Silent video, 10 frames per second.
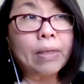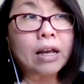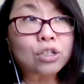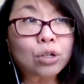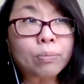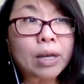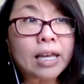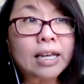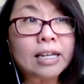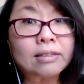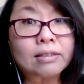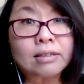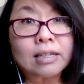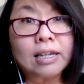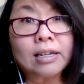to me, it
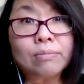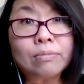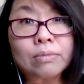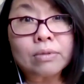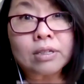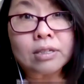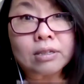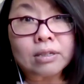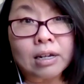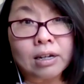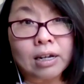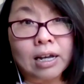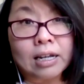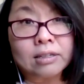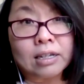seems,
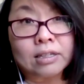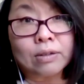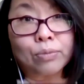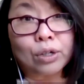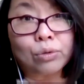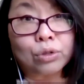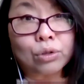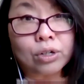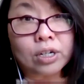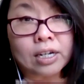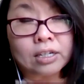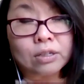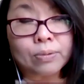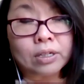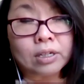as somebody who's not an
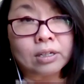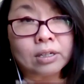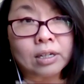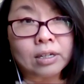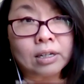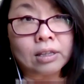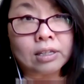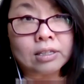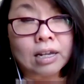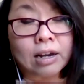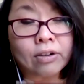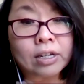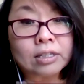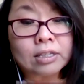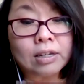expert in this area,
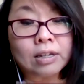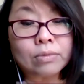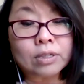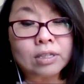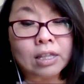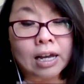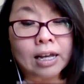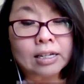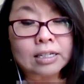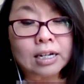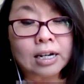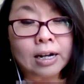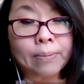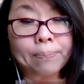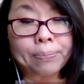it seems that
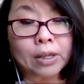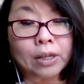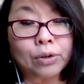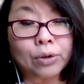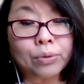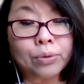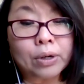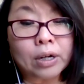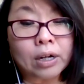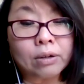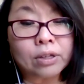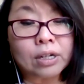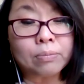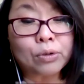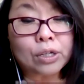you know, the
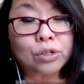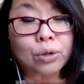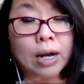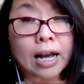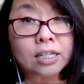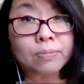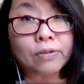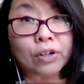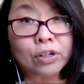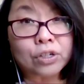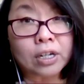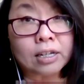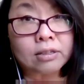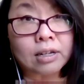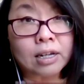WHO has been
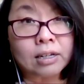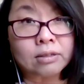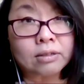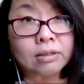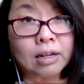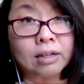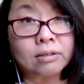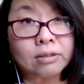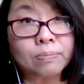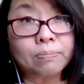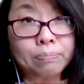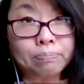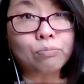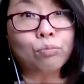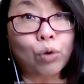functioning as
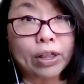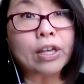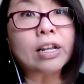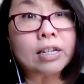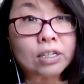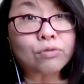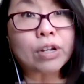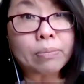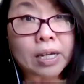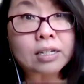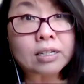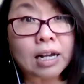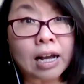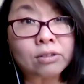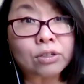within its remit,
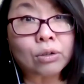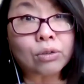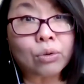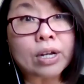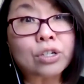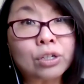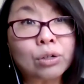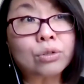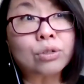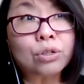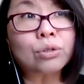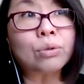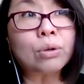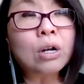and so the question goes to